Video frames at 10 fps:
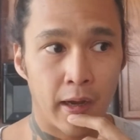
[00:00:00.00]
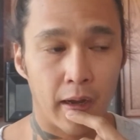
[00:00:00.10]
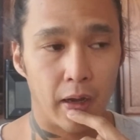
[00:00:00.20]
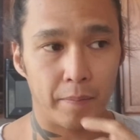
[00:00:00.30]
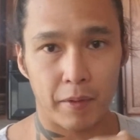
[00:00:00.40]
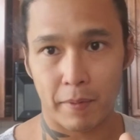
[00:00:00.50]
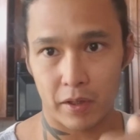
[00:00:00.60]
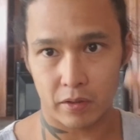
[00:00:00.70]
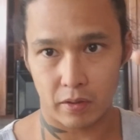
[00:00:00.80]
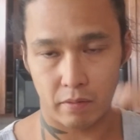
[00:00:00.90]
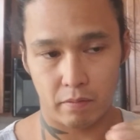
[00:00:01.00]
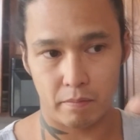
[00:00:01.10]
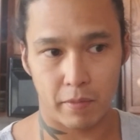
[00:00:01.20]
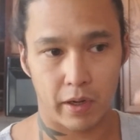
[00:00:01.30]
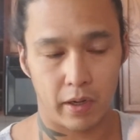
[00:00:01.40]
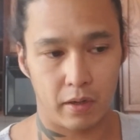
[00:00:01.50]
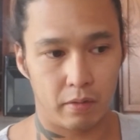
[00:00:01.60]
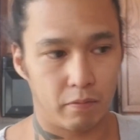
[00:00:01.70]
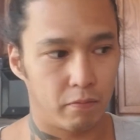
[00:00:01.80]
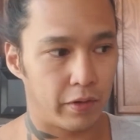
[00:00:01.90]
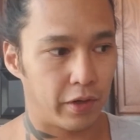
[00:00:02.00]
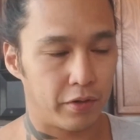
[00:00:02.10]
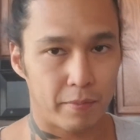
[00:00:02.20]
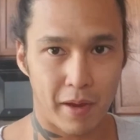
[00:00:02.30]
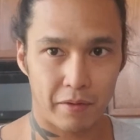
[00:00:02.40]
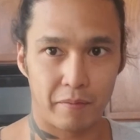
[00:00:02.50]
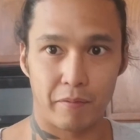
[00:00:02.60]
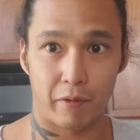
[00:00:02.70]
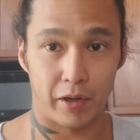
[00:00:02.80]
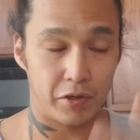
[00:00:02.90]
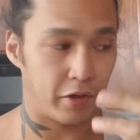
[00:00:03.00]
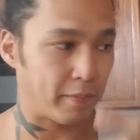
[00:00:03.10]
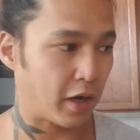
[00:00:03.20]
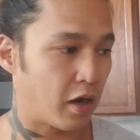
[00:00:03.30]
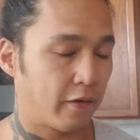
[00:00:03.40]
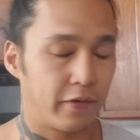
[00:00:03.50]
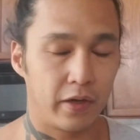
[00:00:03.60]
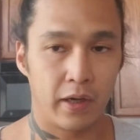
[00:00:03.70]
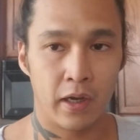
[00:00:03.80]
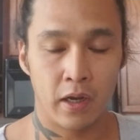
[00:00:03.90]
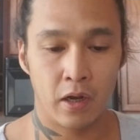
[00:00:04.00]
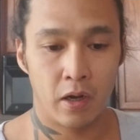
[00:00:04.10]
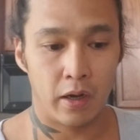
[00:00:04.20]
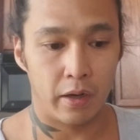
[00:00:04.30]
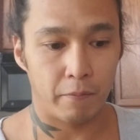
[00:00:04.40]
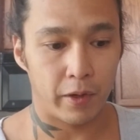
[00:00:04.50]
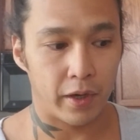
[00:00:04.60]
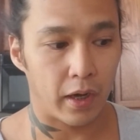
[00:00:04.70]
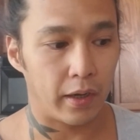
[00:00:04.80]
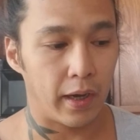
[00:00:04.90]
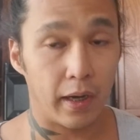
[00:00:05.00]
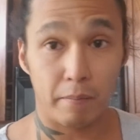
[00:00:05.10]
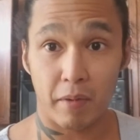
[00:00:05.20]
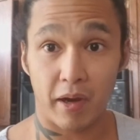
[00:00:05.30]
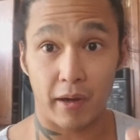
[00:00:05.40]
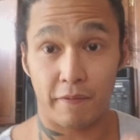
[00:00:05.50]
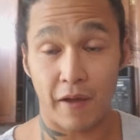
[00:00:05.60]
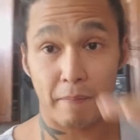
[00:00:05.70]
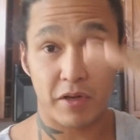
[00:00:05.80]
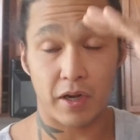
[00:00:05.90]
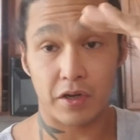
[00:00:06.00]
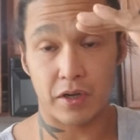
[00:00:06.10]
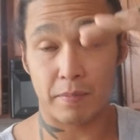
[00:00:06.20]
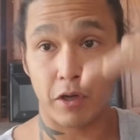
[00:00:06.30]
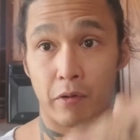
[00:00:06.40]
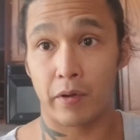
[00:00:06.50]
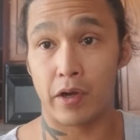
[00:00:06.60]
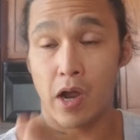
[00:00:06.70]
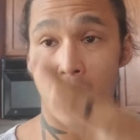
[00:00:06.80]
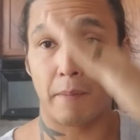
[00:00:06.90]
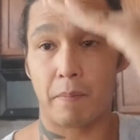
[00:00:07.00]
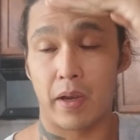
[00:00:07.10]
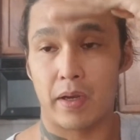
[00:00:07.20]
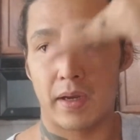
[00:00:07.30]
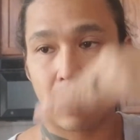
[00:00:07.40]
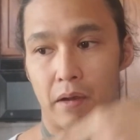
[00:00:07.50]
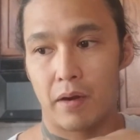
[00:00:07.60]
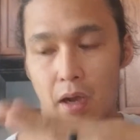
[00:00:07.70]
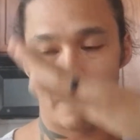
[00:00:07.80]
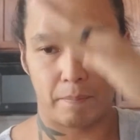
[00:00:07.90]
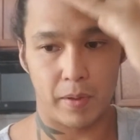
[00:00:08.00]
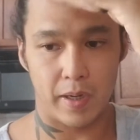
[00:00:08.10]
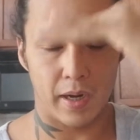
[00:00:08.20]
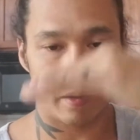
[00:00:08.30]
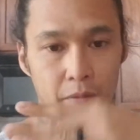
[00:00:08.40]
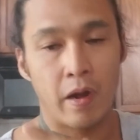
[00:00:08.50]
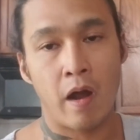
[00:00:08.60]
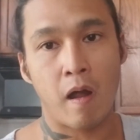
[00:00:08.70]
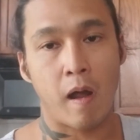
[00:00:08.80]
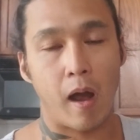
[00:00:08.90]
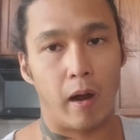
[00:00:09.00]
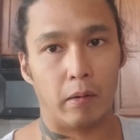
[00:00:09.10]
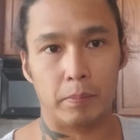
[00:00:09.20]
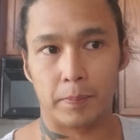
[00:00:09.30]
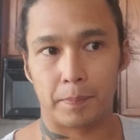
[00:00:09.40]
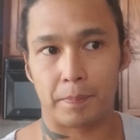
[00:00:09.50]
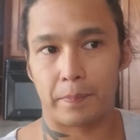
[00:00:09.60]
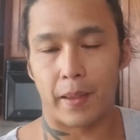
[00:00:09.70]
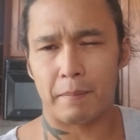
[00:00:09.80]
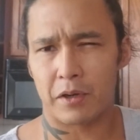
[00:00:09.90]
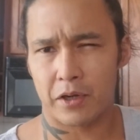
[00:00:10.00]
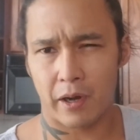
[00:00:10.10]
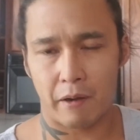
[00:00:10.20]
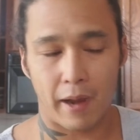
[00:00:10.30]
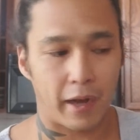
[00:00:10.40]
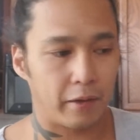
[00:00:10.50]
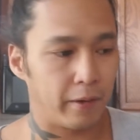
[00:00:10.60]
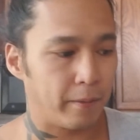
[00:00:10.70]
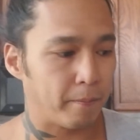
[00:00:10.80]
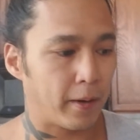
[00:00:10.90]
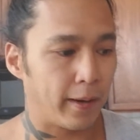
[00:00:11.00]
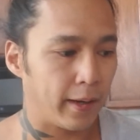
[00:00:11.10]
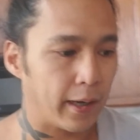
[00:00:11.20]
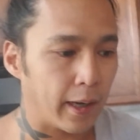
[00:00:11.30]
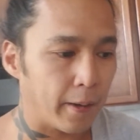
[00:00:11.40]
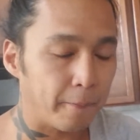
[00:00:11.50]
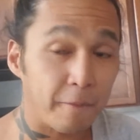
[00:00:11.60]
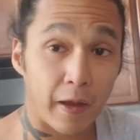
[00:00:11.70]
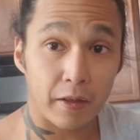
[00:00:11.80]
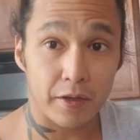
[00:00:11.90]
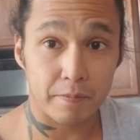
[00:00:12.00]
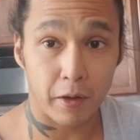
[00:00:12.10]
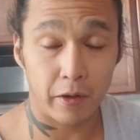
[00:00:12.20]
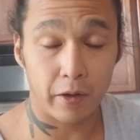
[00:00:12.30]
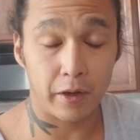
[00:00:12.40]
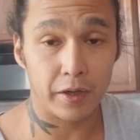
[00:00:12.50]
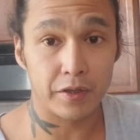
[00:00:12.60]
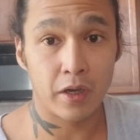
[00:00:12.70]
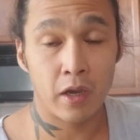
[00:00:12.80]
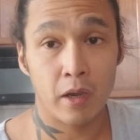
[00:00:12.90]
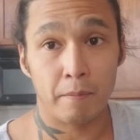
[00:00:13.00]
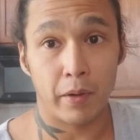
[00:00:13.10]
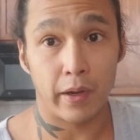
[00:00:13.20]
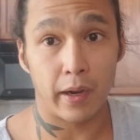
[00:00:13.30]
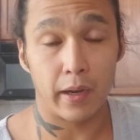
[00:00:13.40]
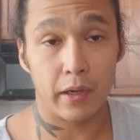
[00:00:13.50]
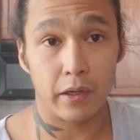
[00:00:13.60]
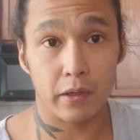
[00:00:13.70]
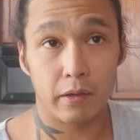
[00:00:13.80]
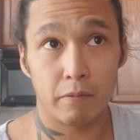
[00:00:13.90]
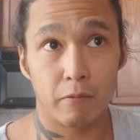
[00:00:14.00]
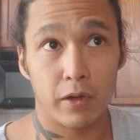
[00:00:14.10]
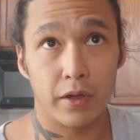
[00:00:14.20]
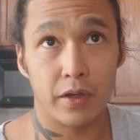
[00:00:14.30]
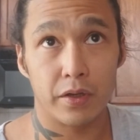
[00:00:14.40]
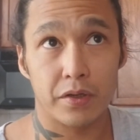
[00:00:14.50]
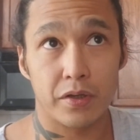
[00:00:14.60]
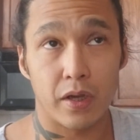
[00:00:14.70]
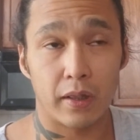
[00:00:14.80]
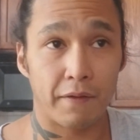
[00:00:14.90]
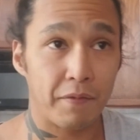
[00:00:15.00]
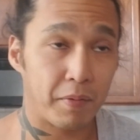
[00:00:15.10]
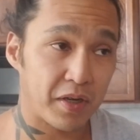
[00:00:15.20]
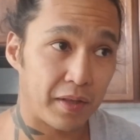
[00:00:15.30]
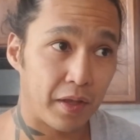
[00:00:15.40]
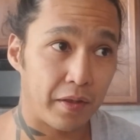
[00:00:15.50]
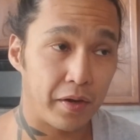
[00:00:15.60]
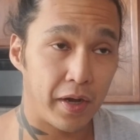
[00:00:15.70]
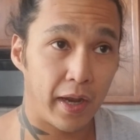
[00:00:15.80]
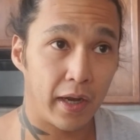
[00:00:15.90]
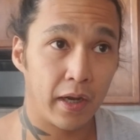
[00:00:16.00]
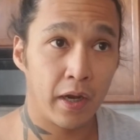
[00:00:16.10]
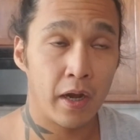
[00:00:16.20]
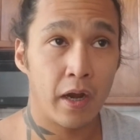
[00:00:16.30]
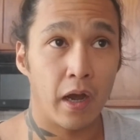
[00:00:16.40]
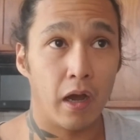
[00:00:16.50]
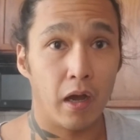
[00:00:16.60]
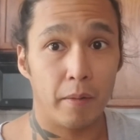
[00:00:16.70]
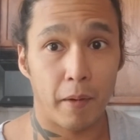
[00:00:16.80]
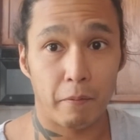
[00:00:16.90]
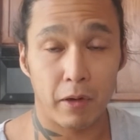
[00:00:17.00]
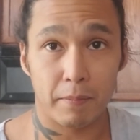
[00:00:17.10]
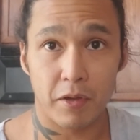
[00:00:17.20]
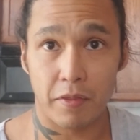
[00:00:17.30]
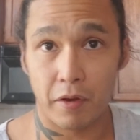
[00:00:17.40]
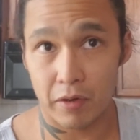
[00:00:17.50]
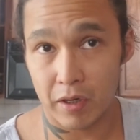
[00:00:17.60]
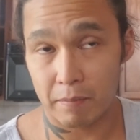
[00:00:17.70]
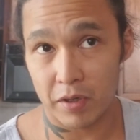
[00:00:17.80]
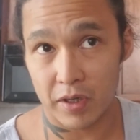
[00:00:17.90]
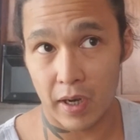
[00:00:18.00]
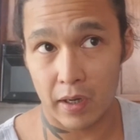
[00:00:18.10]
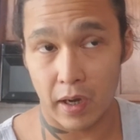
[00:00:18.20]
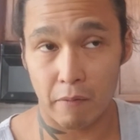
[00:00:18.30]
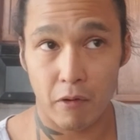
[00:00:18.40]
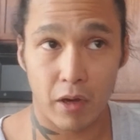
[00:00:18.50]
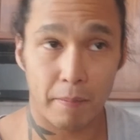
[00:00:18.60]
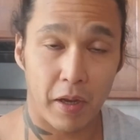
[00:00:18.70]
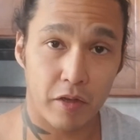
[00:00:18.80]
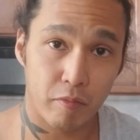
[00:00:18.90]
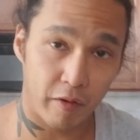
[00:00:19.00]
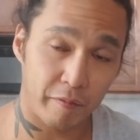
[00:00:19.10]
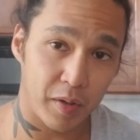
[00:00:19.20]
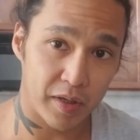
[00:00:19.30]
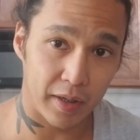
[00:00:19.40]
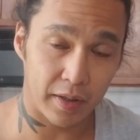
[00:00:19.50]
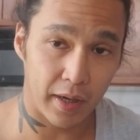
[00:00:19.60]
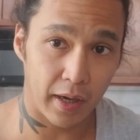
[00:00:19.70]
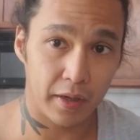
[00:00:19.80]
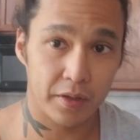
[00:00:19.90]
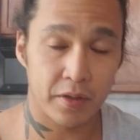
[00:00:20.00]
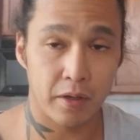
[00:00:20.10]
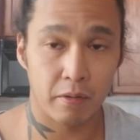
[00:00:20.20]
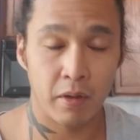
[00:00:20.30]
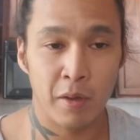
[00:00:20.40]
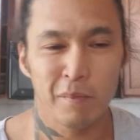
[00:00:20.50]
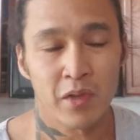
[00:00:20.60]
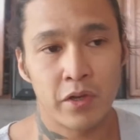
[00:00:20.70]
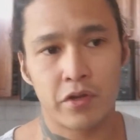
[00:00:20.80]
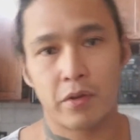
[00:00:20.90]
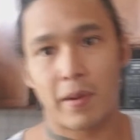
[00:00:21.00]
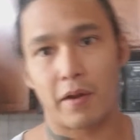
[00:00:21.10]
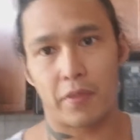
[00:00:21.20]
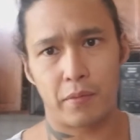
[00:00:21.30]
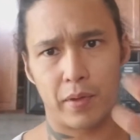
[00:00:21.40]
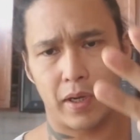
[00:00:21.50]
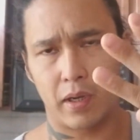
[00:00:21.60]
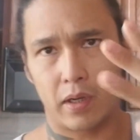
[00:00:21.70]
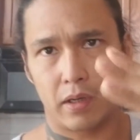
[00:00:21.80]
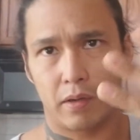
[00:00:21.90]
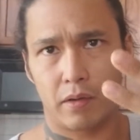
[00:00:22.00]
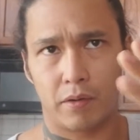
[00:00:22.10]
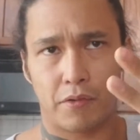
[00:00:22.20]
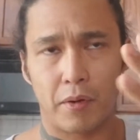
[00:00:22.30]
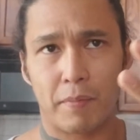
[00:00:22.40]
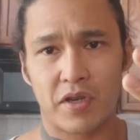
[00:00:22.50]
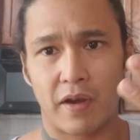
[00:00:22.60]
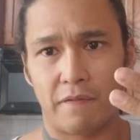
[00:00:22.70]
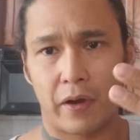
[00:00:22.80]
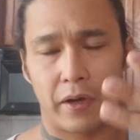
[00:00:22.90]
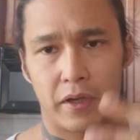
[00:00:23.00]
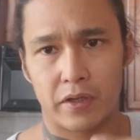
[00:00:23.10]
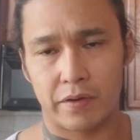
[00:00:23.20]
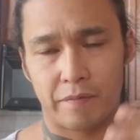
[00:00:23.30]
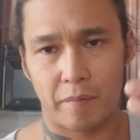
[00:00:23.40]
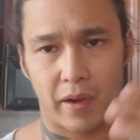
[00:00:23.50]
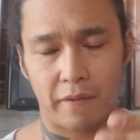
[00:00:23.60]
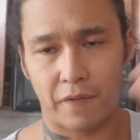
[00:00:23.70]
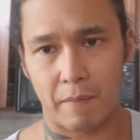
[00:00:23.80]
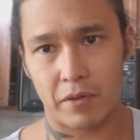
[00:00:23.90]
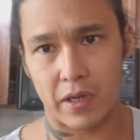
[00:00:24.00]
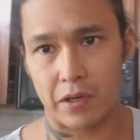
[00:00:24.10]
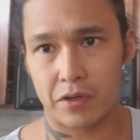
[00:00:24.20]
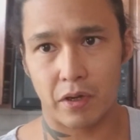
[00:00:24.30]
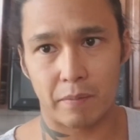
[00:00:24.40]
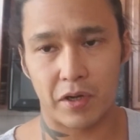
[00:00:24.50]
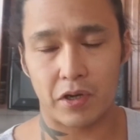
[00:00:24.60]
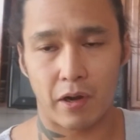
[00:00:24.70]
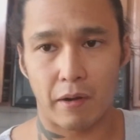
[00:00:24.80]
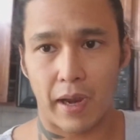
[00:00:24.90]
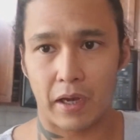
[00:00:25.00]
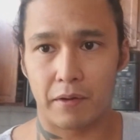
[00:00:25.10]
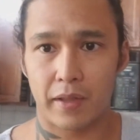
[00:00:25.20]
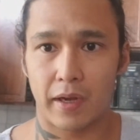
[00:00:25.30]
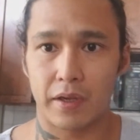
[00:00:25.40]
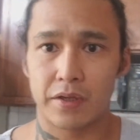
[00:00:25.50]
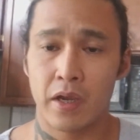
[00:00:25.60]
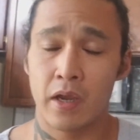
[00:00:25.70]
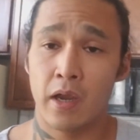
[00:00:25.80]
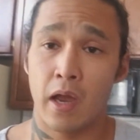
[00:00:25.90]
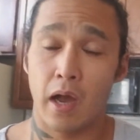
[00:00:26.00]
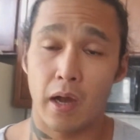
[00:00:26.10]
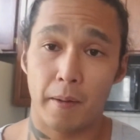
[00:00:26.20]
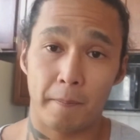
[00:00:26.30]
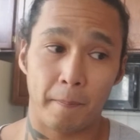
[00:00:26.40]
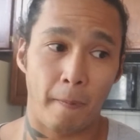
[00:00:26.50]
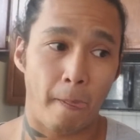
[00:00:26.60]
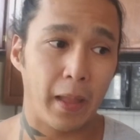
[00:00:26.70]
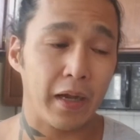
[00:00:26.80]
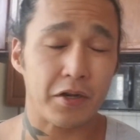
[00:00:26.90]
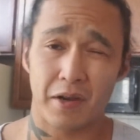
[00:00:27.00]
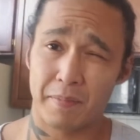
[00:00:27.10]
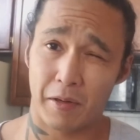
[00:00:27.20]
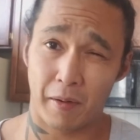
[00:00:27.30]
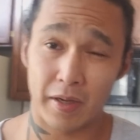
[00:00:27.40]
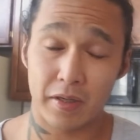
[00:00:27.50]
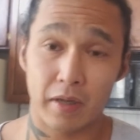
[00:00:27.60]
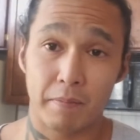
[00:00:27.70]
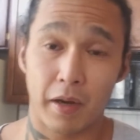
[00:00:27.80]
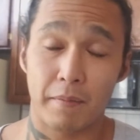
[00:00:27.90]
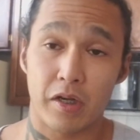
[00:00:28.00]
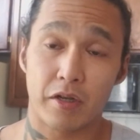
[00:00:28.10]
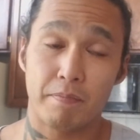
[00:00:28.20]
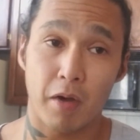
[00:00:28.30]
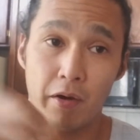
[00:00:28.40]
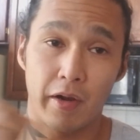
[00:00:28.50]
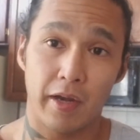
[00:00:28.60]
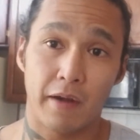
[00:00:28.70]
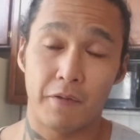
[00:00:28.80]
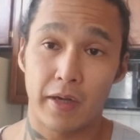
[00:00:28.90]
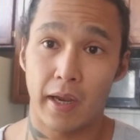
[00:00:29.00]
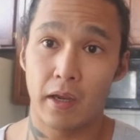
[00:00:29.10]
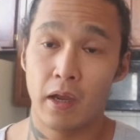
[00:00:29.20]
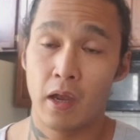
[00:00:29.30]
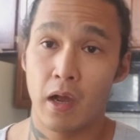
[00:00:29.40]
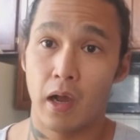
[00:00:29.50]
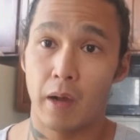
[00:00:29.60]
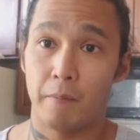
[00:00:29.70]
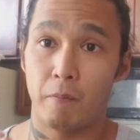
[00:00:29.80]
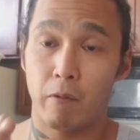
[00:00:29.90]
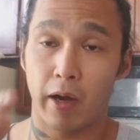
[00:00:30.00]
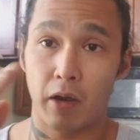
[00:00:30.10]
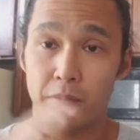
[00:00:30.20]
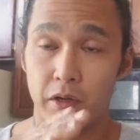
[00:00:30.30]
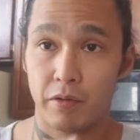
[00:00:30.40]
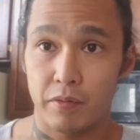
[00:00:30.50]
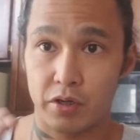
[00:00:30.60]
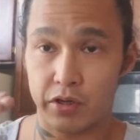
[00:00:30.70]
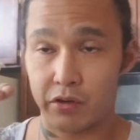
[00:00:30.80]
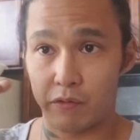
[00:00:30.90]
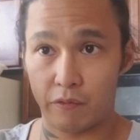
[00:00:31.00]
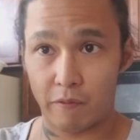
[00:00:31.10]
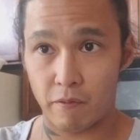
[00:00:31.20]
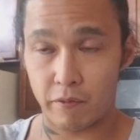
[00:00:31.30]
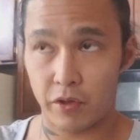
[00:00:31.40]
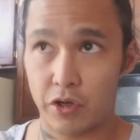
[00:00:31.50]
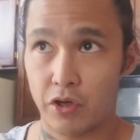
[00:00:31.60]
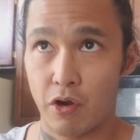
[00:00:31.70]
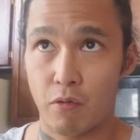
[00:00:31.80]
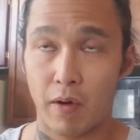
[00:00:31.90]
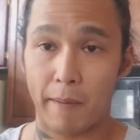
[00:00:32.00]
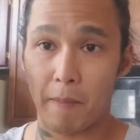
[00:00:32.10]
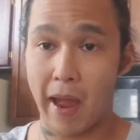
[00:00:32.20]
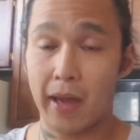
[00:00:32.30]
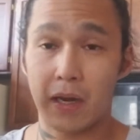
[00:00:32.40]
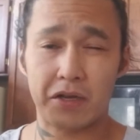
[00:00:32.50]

Um, depends on my whether I use the bathroom or I drink my coffee and whatnot. And my fat percentage has been going up and down, up and down. Um, I'm not sure how accurate my um, fat loss monitor is, but I was 11% the other day. Um, I went up to 13%. I woke up at 12% today. So usually about a three three percent variance of my fat percentage. So I'm not sure how accurate that is. Um, and it drives me crazy, but I've been just monitoring every day. Um, what I hope to do is to show where I'm at.